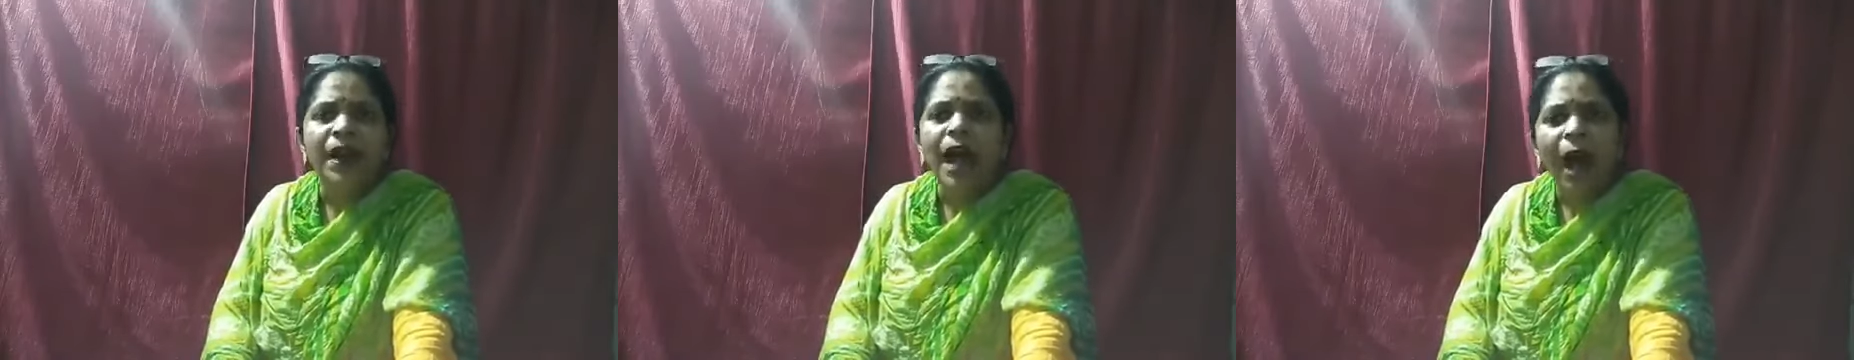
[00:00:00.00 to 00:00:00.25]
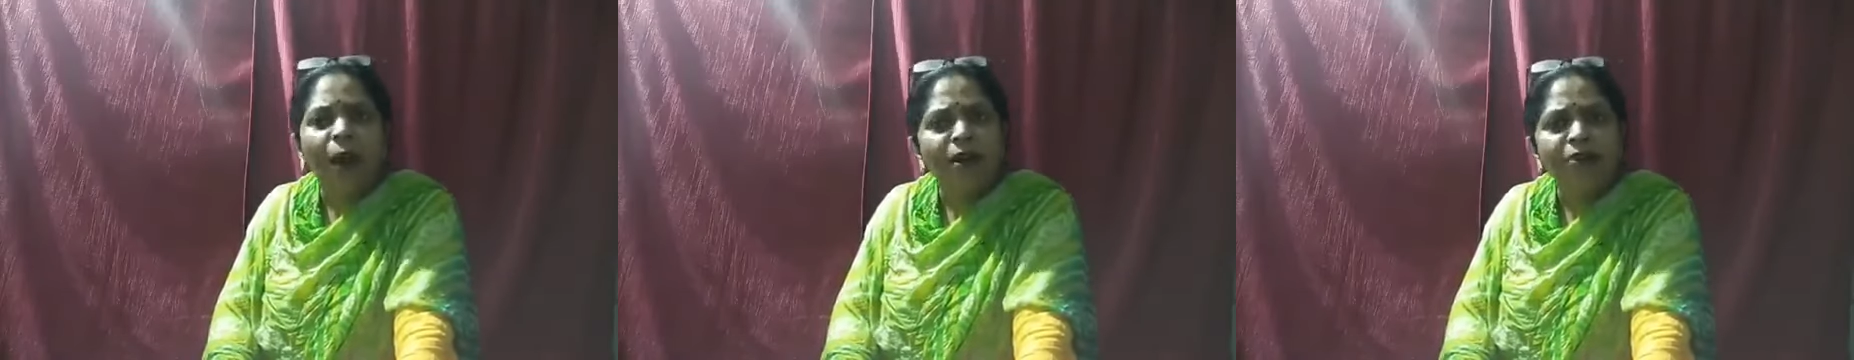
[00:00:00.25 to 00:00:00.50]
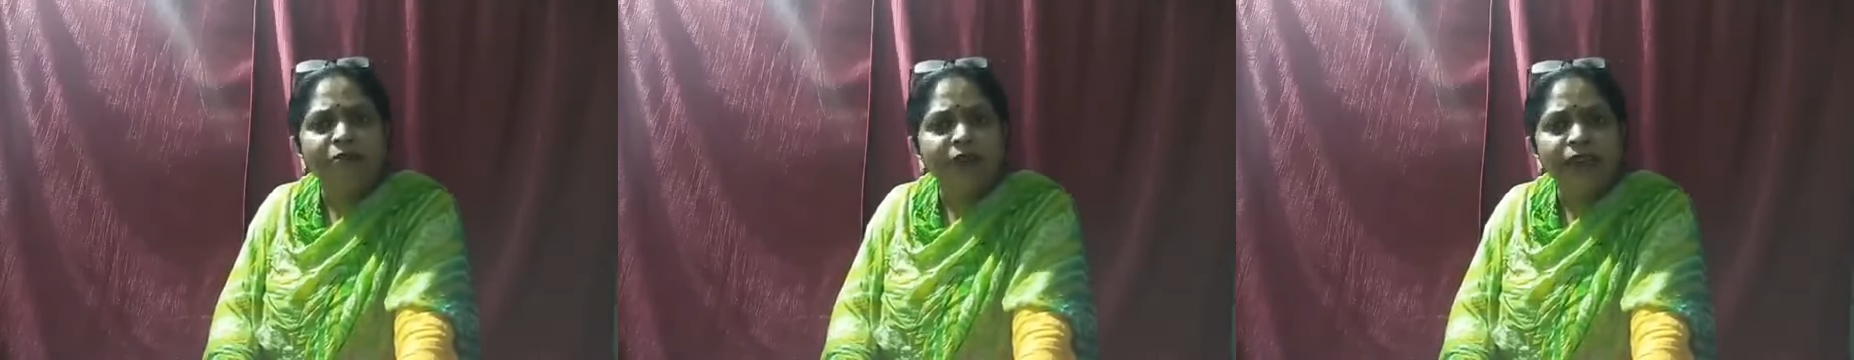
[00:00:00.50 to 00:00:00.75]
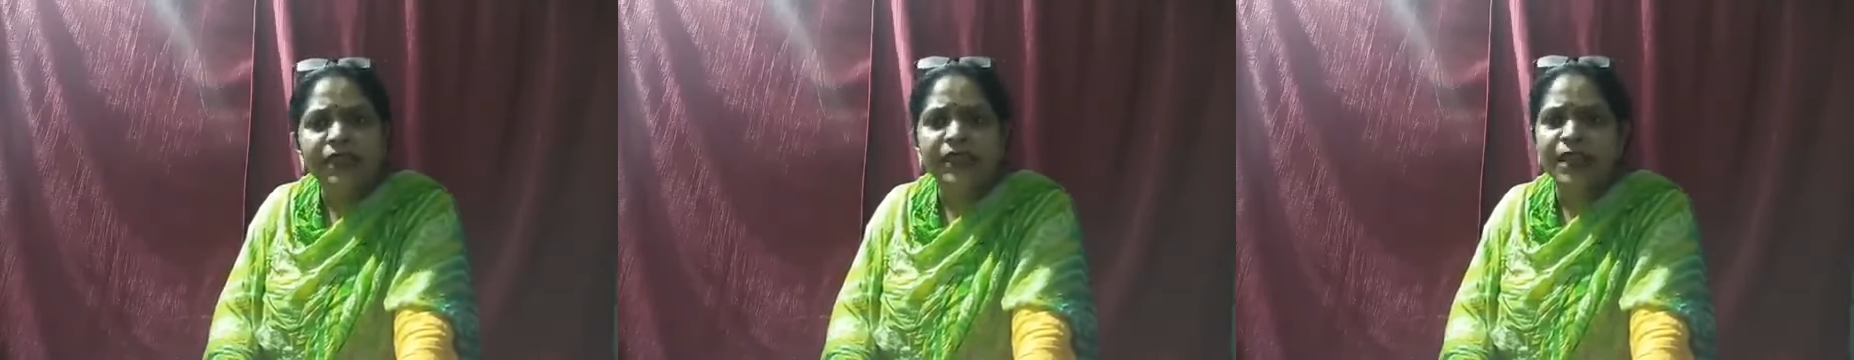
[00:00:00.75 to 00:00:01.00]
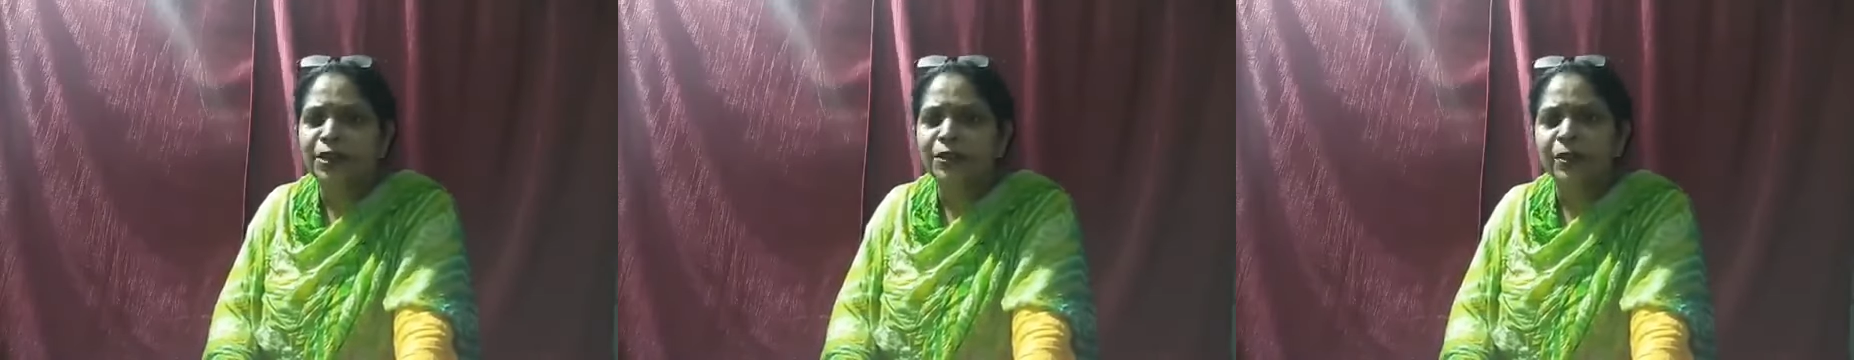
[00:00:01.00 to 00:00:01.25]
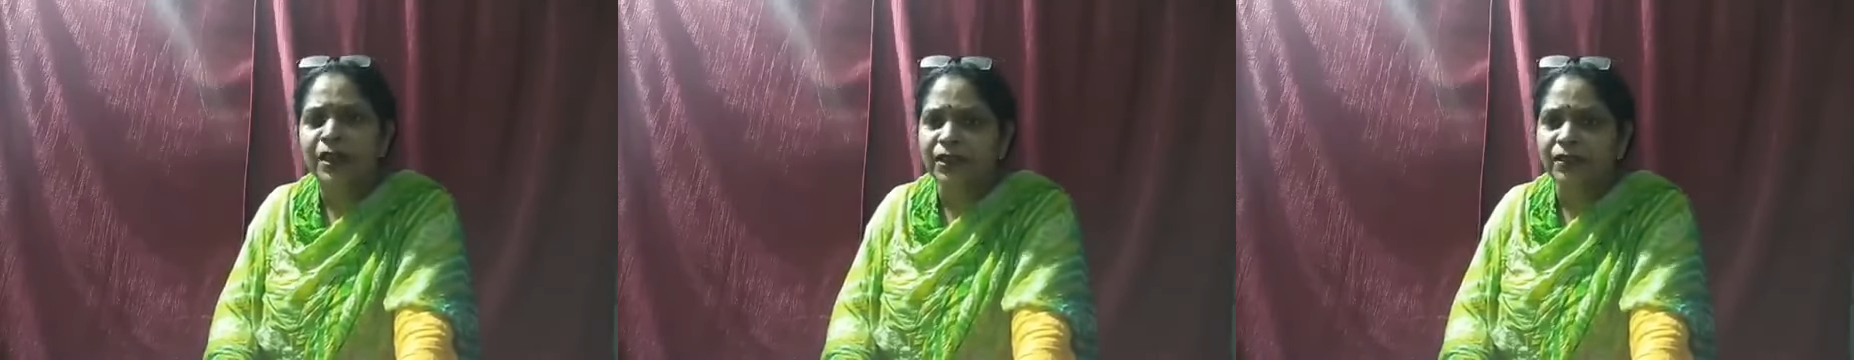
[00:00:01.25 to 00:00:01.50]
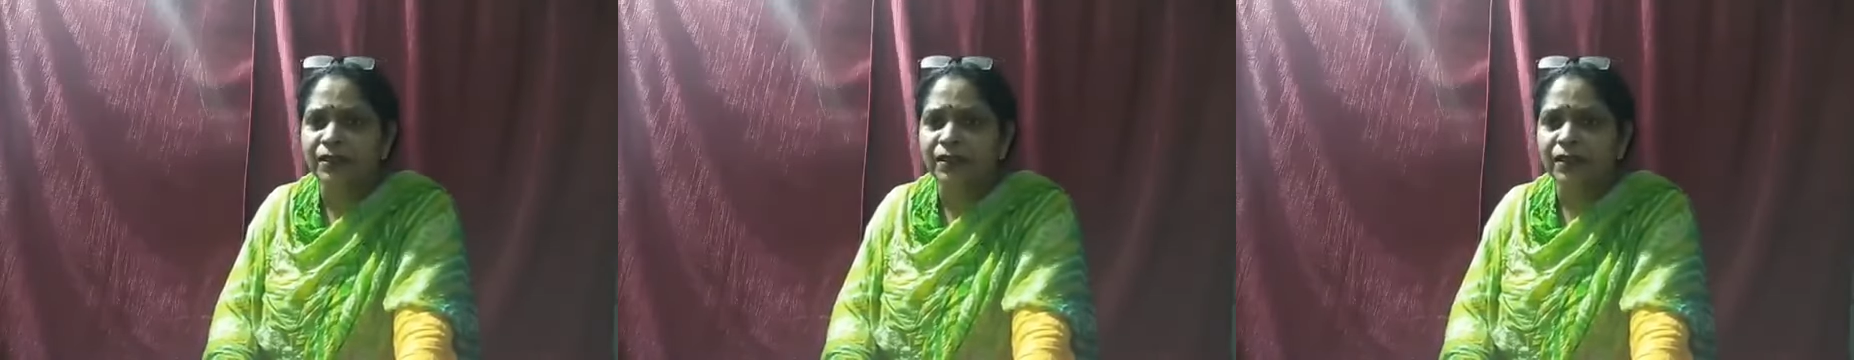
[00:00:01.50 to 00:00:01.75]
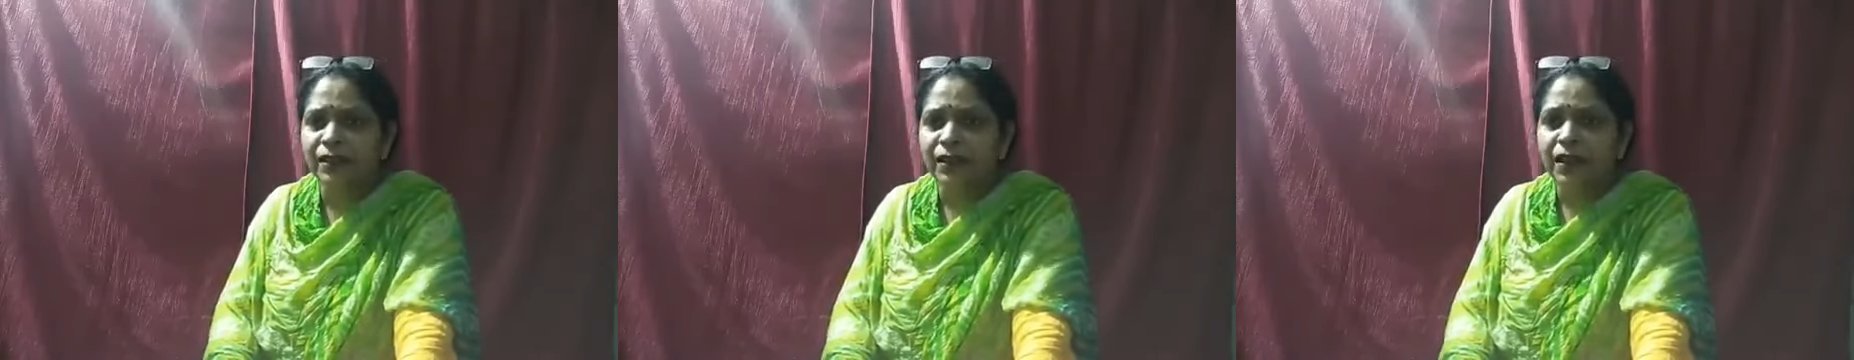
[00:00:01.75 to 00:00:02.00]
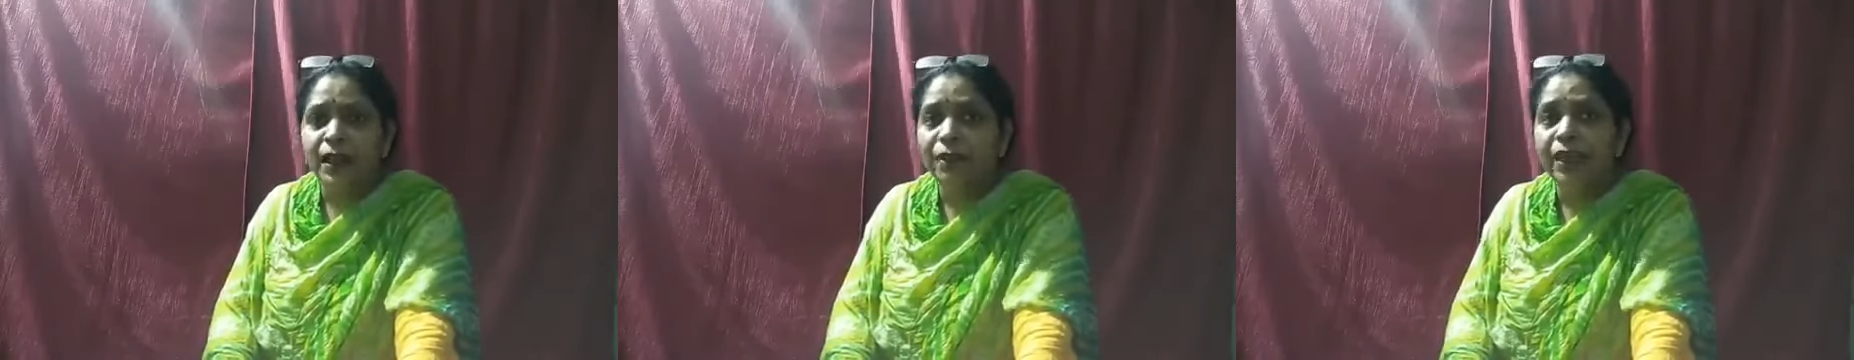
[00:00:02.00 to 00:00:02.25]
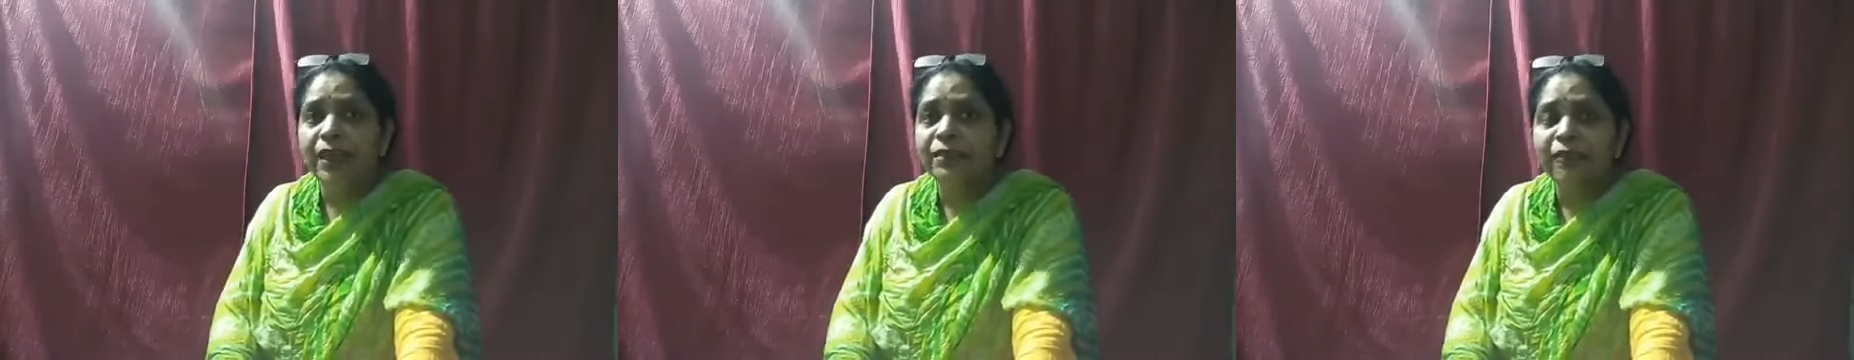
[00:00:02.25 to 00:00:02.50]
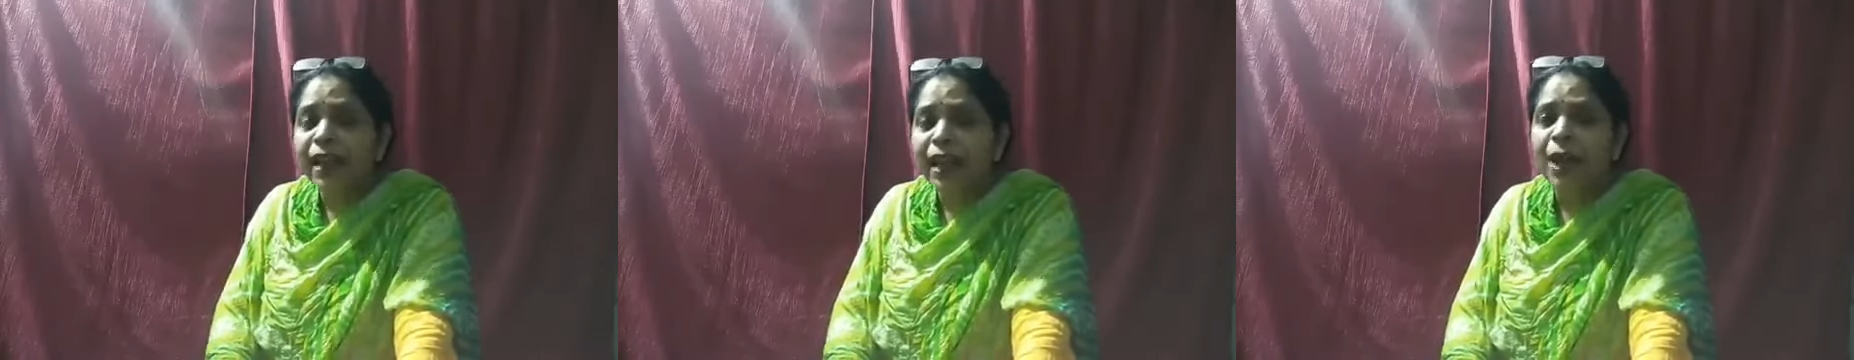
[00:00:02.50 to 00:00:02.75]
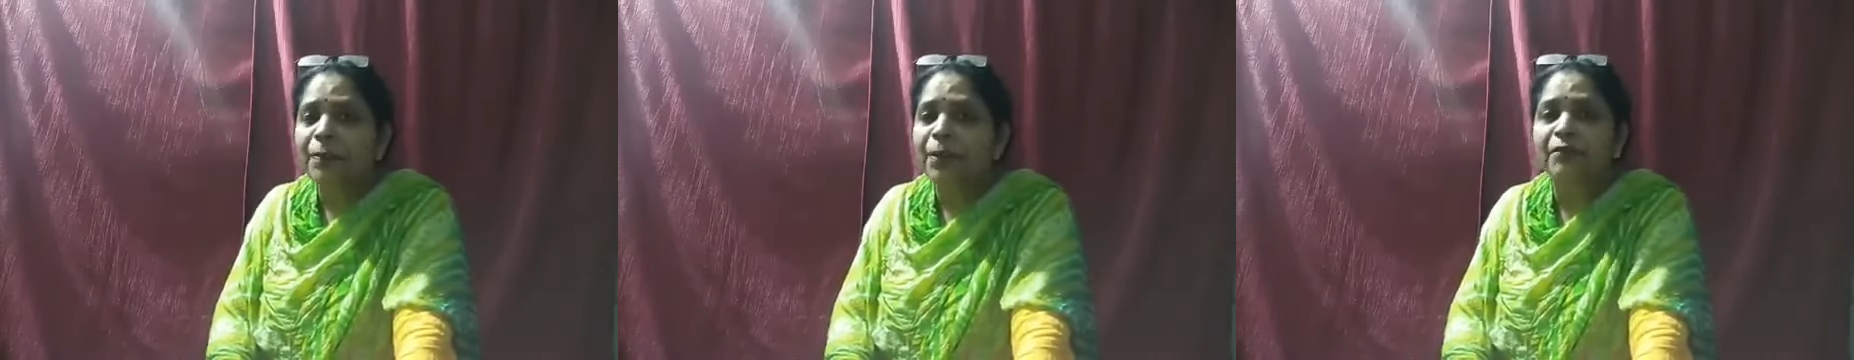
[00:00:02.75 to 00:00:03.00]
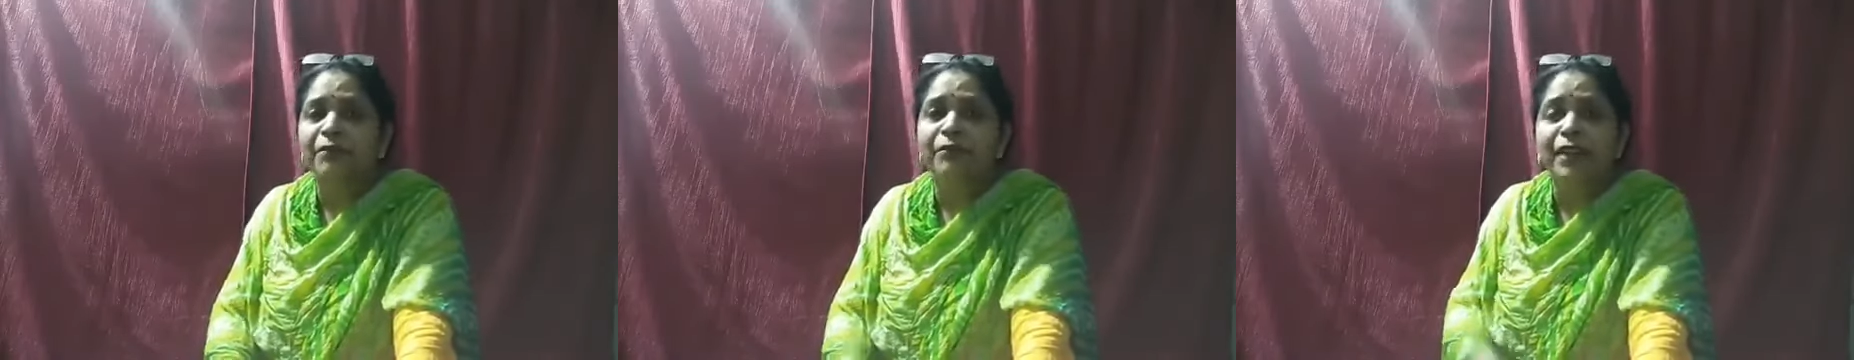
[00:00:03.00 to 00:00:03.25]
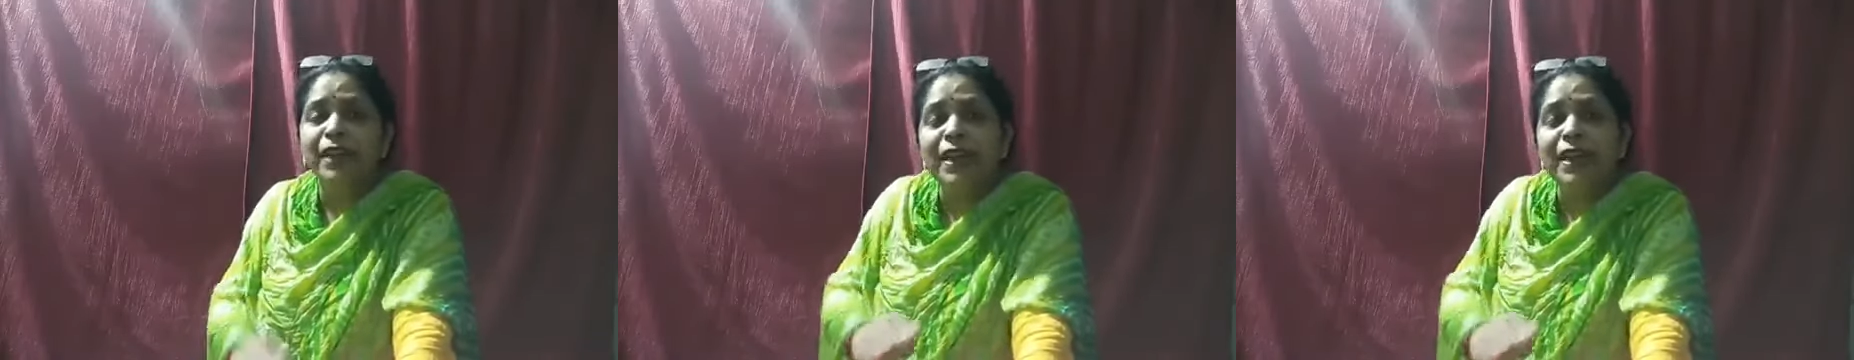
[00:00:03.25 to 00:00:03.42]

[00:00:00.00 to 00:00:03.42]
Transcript: how he fits into it. He feels very happy when